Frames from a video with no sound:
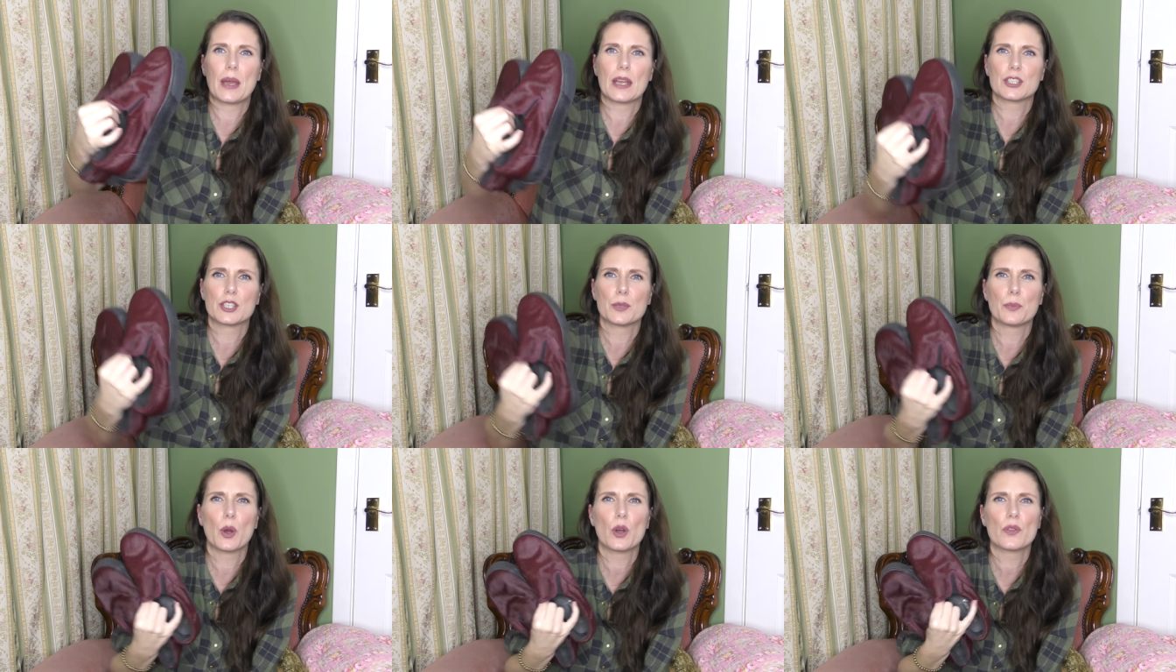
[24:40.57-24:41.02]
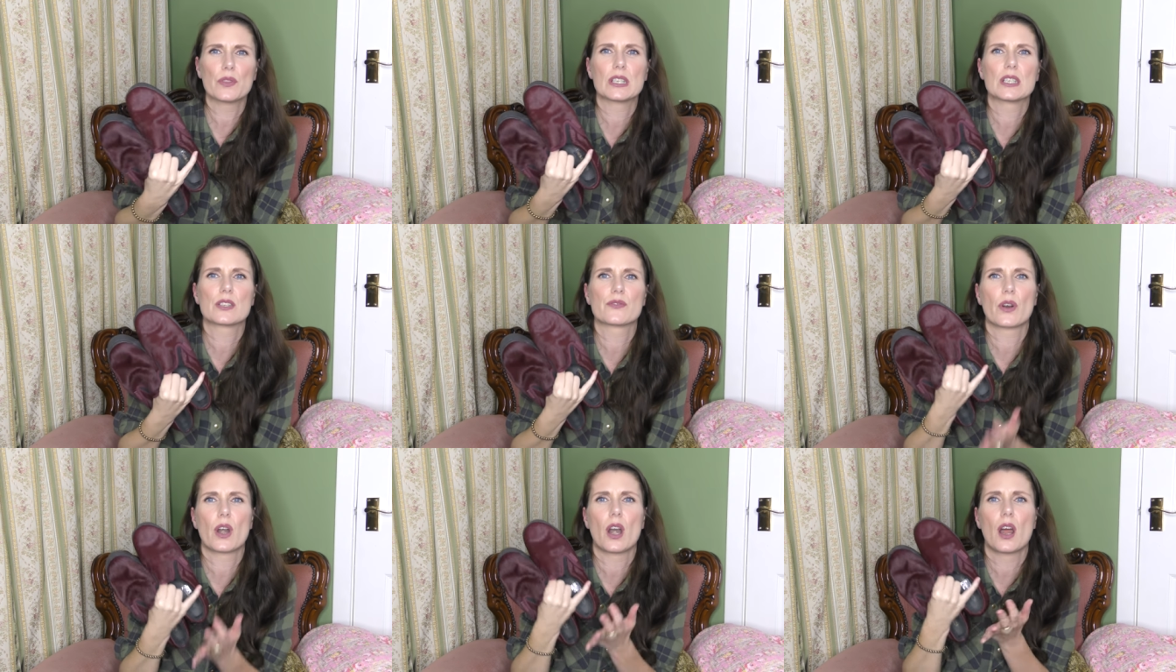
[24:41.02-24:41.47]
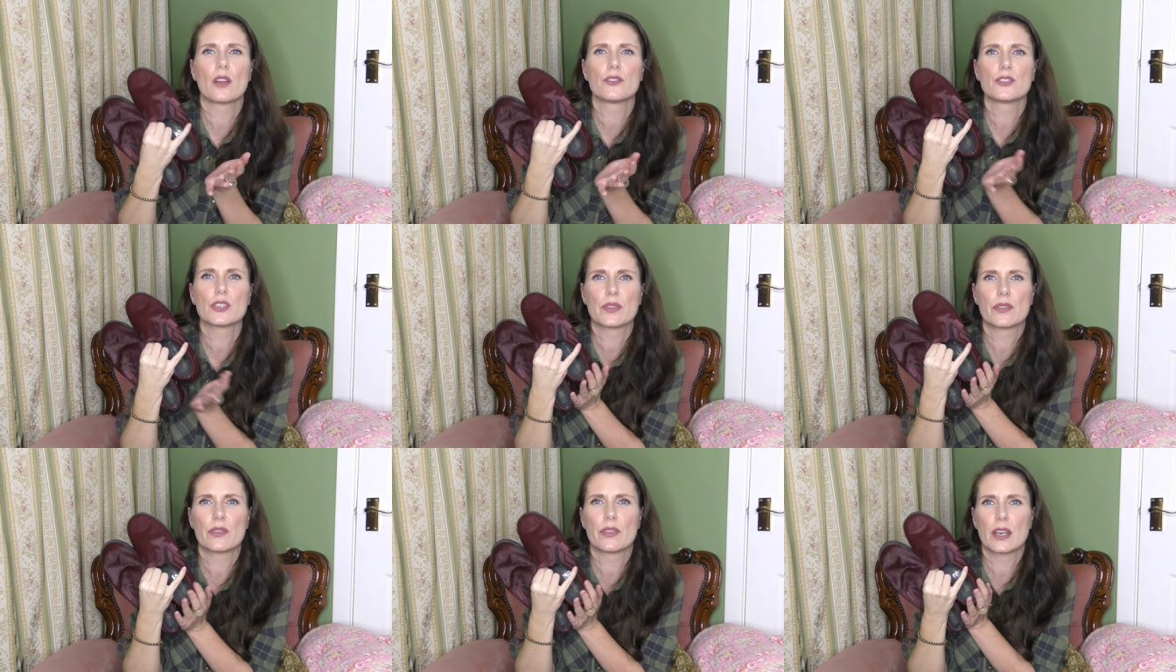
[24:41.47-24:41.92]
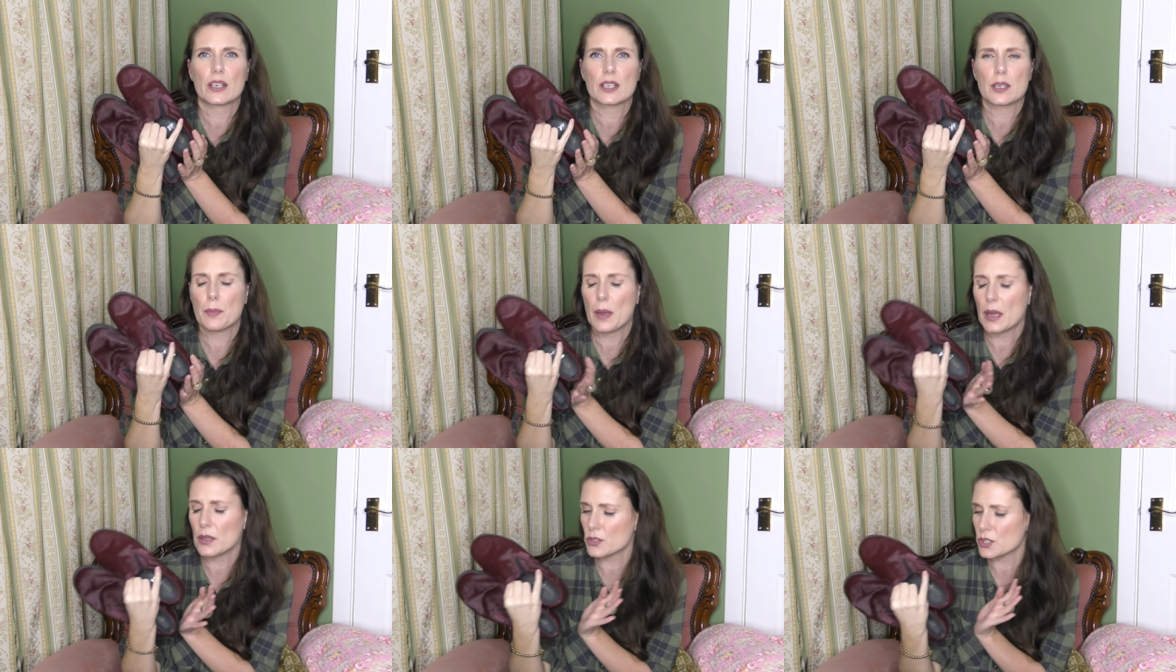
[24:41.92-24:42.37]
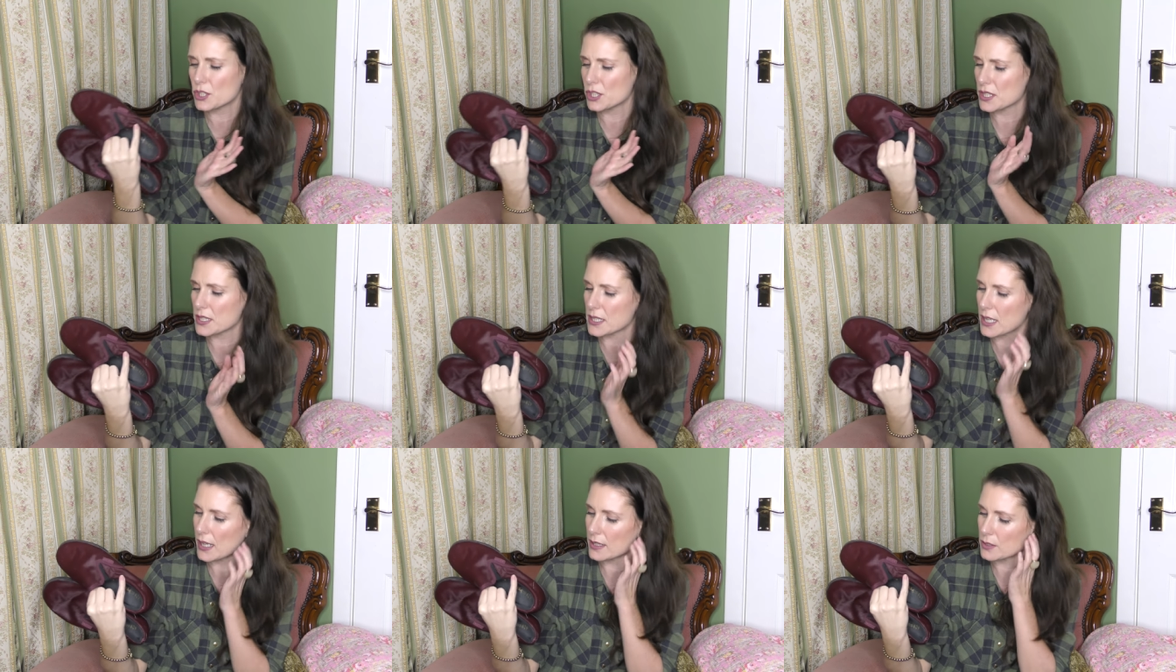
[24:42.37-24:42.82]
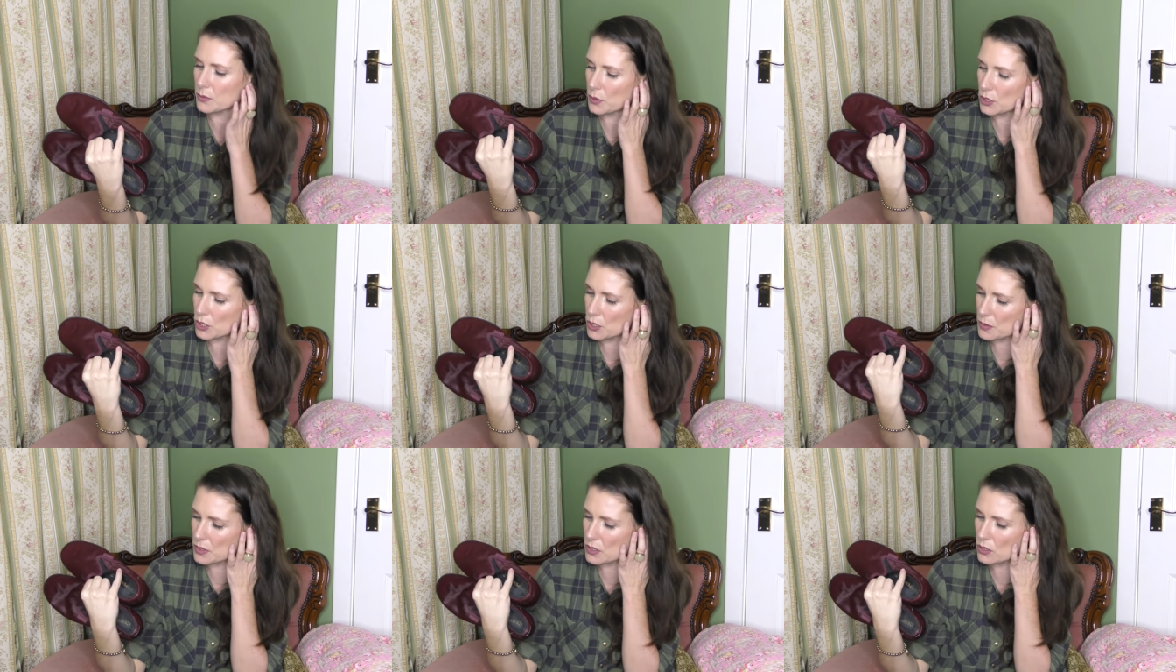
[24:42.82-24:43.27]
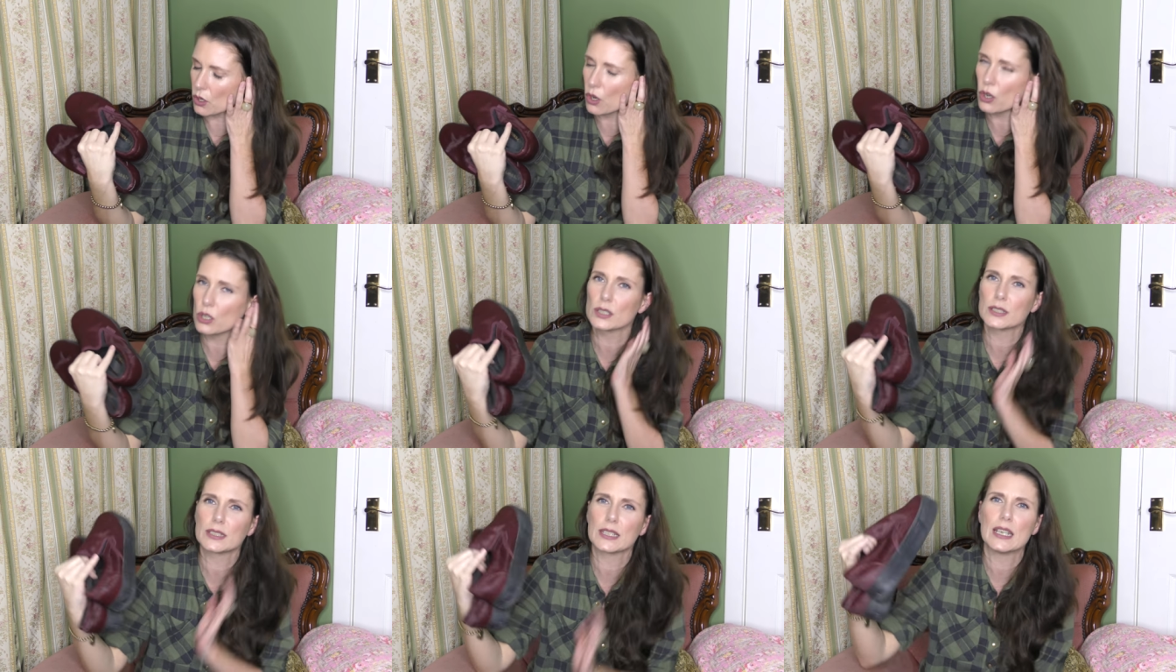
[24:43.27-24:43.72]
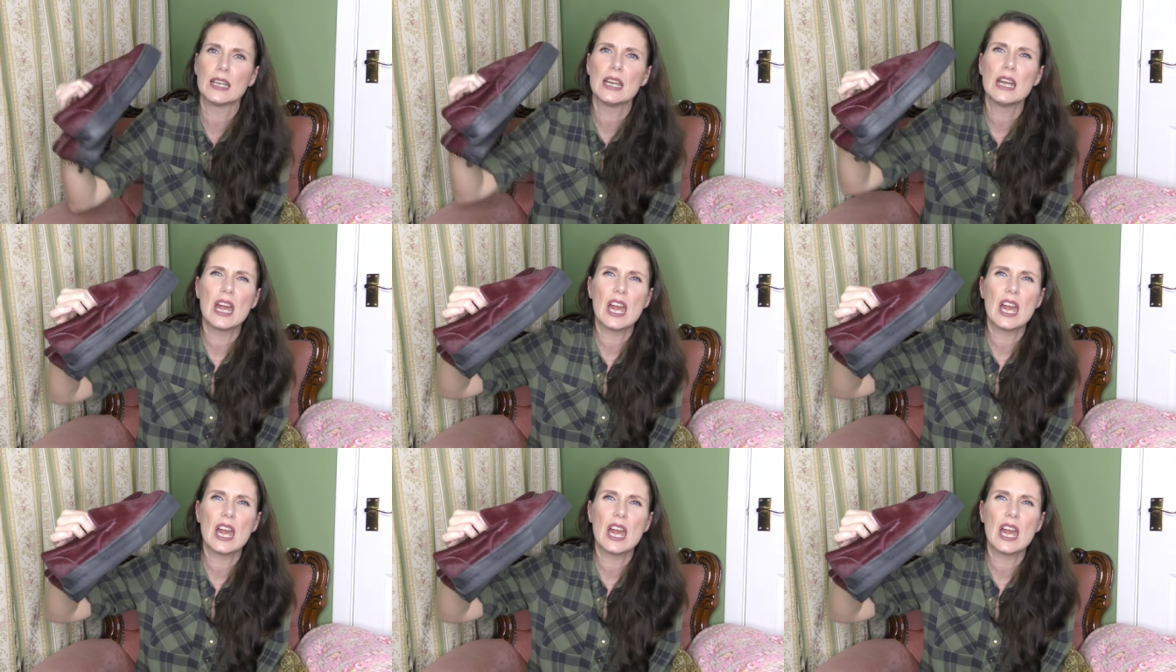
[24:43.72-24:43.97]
And she bought these for 130 pounds. She said when she was on holiday.